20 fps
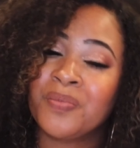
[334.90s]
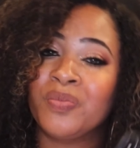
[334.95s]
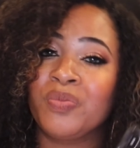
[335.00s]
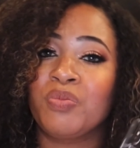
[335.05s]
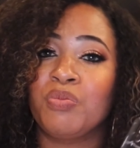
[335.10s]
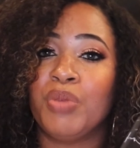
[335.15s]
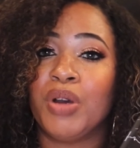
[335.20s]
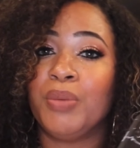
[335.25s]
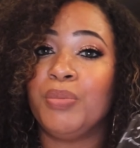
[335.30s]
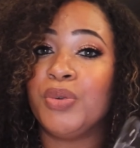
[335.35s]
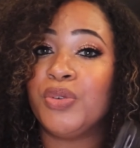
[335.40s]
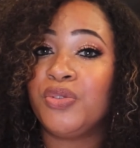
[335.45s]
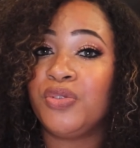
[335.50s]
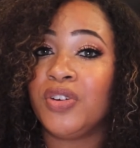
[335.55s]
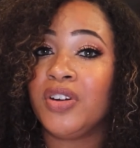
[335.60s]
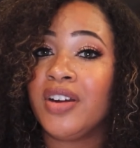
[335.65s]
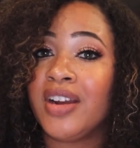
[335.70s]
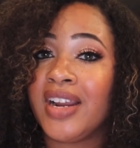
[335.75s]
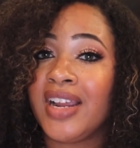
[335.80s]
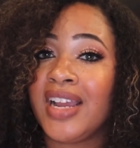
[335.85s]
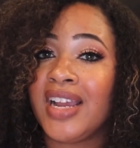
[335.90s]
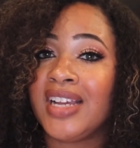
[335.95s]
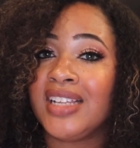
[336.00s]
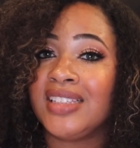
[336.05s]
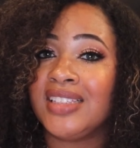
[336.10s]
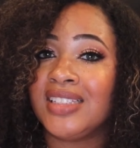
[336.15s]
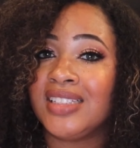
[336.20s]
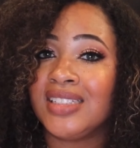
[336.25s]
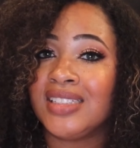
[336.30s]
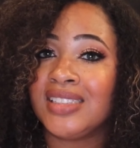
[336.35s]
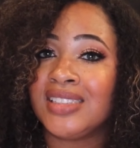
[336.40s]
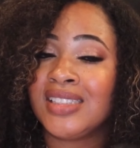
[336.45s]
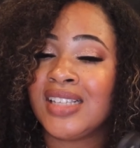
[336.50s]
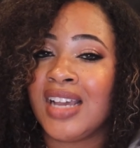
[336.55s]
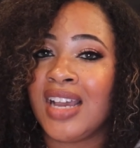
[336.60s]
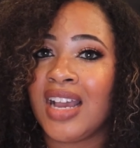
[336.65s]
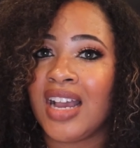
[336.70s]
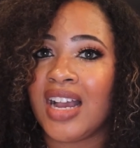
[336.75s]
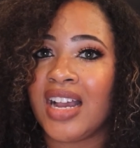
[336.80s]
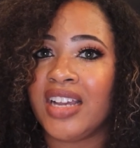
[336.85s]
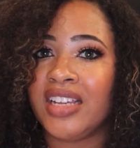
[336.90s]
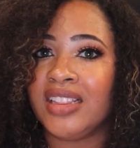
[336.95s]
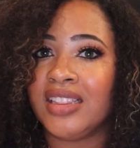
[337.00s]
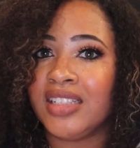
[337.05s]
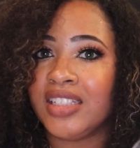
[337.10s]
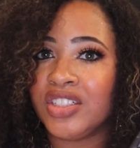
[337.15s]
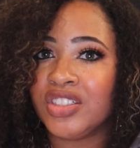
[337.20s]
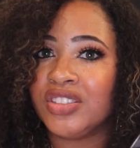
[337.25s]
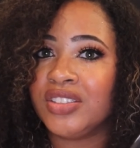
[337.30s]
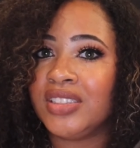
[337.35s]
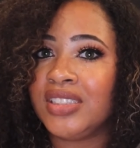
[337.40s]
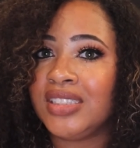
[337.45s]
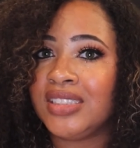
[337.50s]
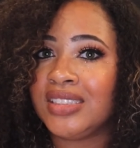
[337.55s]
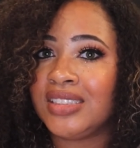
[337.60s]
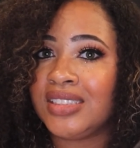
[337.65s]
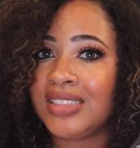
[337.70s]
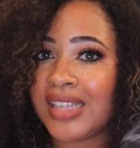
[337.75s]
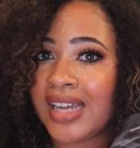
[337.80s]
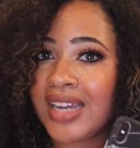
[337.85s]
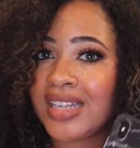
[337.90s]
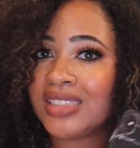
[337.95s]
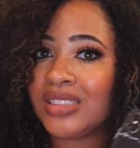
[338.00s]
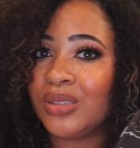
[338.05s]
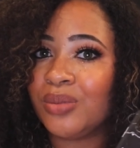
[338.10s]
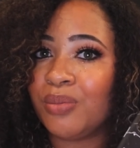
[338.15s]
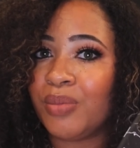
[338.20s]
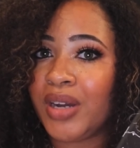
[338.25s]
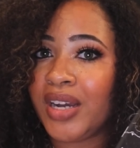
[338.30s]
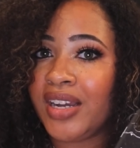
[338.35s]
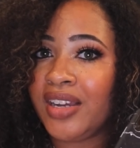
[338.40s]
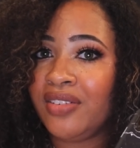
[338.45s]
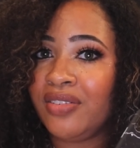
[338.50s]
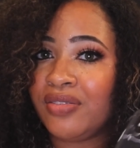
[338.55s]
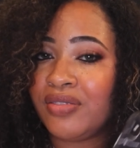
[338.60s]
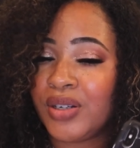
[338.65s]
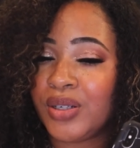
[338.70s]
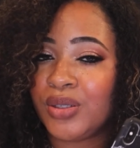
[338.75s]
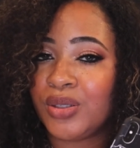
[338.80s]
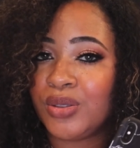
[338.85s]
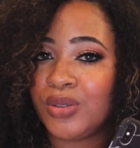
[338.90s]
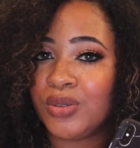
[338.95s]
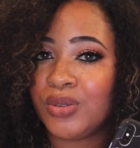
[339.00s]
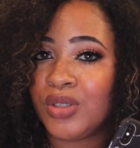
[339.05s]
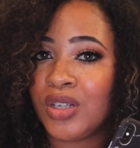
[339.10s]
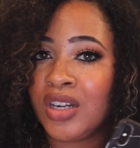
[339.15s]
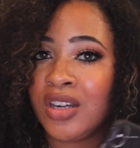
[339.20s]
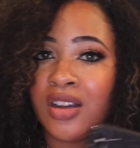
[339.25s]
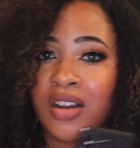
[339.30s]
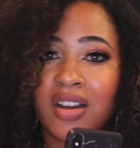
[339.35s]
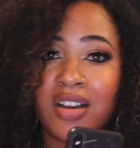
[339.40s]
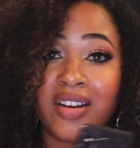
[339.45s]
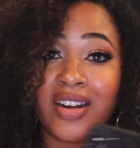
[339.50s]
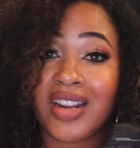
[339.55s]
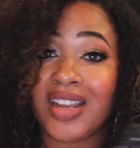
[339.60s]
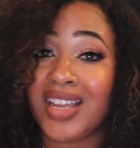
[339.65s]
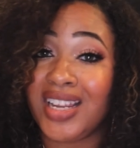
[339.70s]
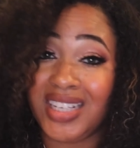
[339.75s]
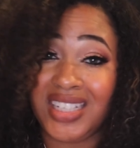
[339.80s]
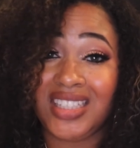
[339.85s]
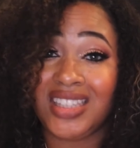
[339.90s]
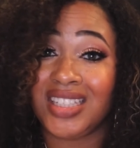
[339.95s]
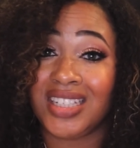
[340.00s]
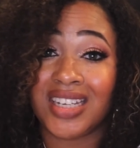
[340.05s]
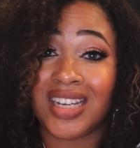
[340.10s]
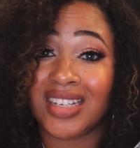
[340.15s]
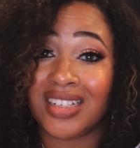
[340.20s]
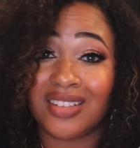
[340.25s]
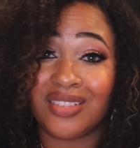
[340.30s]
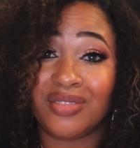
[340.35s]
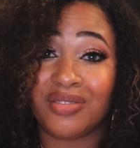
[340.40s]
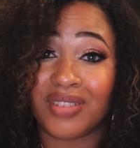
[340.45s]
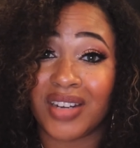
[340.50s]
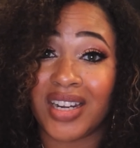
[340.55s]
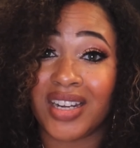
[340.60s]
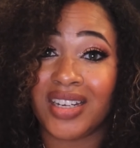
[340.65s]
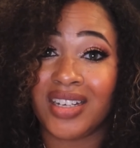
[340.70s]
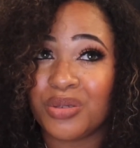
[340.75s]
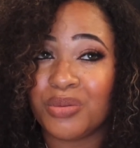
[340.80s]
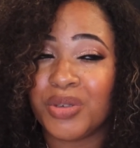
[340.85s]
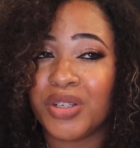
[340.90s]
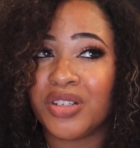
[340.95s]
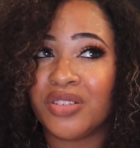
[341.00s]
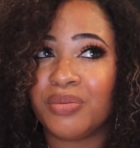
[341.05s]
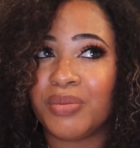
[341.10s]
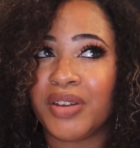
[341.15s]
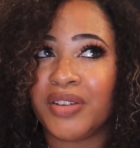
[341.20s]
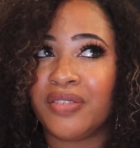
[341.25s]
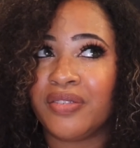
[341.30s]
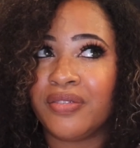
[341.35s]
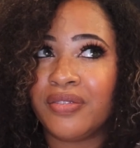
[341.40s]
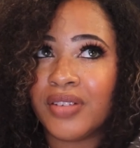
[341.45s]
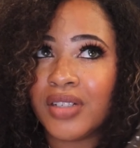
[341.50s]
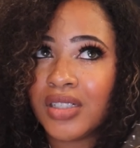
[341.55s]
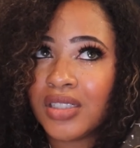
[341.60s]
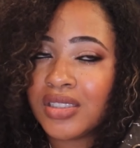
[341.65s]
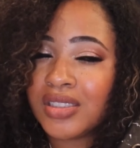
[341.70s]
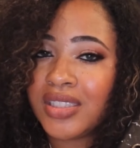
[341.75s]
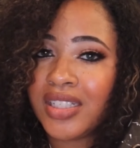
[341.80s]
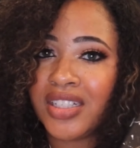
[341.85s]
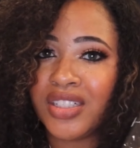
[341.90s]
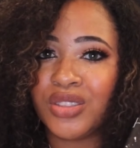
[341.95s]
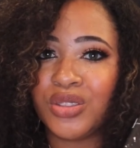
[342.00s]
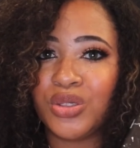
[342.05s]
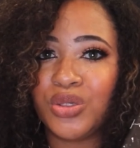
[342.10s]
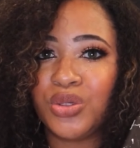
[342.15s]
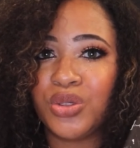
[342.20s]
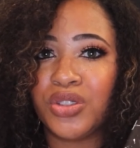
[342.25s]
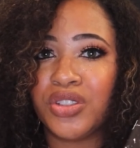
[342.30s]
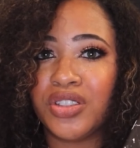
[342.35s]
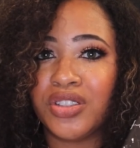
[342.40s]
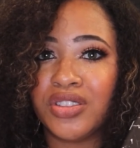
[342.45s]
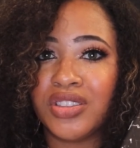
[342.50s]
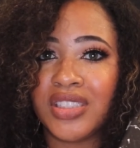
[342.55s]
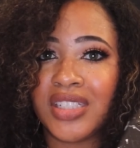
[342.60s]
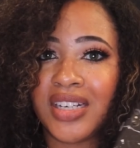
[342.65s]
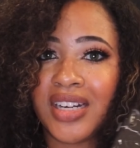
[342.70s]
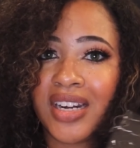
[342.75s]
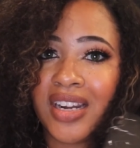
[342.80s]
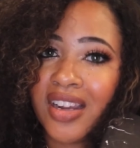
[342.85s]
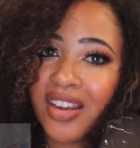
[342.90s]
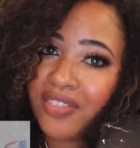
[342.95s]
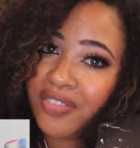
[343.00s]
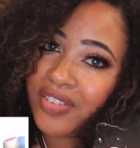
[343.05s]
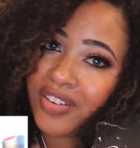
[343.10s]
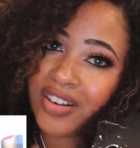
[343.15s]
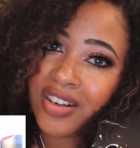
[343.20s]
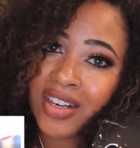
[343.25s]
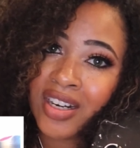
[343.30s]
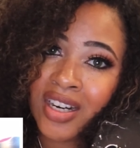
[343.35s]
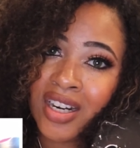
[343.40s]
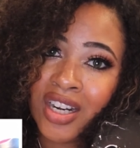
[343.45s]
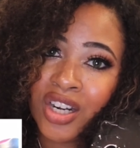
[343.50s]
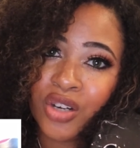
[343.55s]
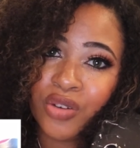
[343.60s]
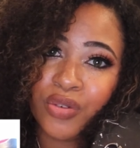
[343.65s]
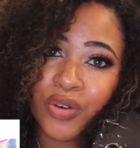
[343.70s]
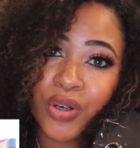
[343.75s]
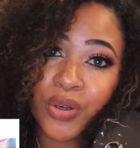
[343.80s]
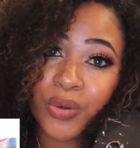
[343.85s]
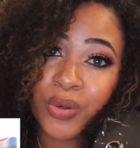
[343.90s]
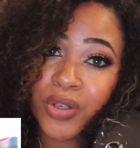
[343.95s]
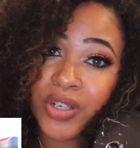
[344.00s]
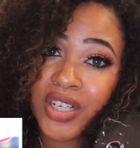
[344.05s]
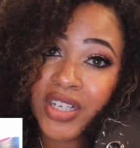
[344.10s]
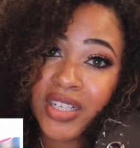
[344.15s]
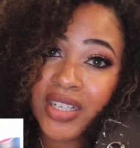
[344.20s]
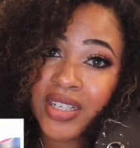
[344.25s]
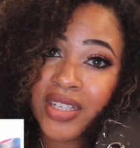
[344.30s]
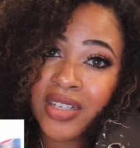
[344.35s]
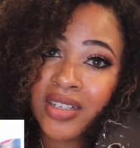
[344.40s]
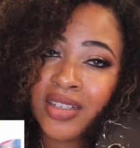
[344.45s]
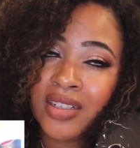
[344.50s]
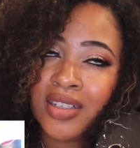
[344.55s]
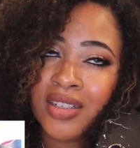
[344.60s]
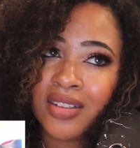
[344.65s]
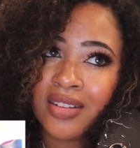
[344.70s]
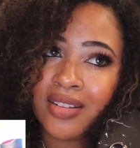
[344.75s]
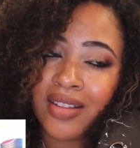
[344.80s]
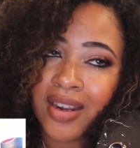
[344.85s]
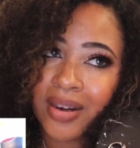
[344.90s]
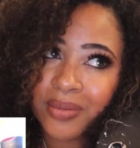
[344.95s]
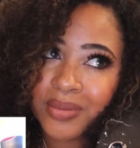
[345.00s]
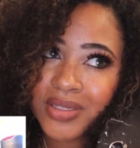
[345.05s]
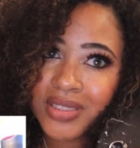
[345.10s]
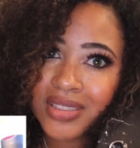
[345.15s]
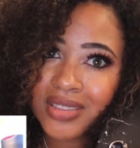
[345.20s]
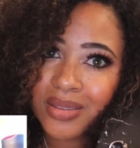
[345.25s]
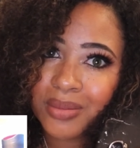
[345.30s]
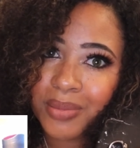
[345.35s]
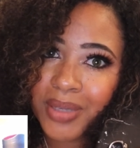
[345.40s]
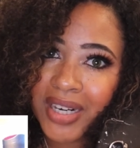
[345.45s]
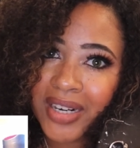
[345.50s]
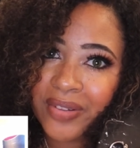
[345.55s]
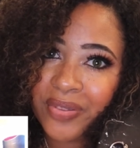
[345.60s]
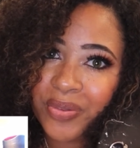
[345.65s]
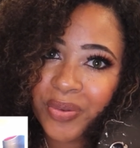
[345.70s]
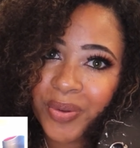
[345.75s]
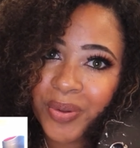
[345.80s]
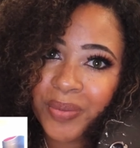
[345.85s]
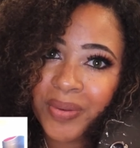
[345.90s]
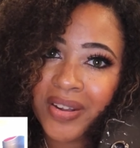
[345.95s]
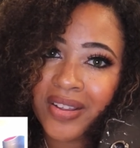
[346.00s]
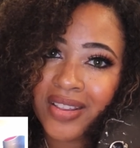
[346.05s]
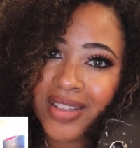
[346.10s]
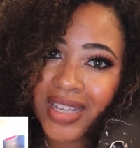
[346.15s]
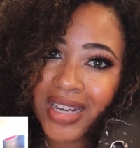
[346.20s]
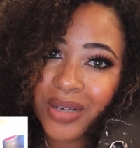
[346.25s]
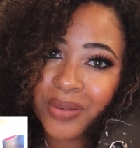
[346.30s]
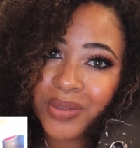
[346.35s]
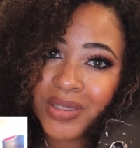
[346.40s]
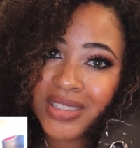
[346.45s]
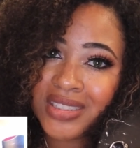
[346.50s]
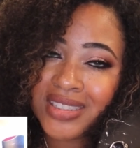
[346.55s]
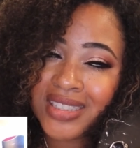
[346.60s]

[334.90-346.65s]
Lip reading: But before I had this, I literally stacked my phone on anything I could find. One of my first hair tutorials that I ever recorded, that was in the bathroom, and that was